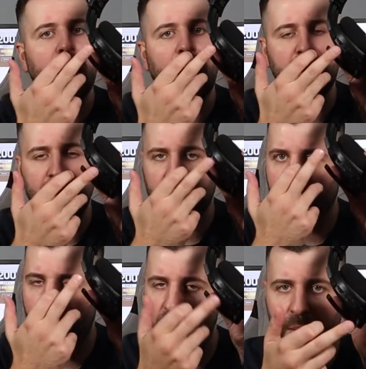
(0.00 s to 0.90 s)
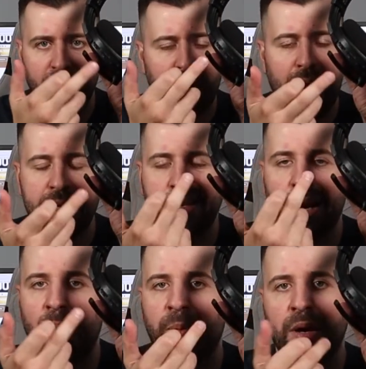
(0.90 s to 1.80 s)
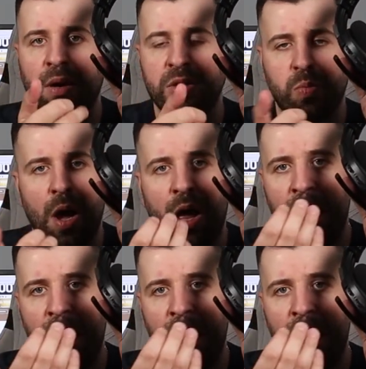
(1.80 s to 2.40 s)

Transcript: Uh, you've got the volume of your headset up here as well.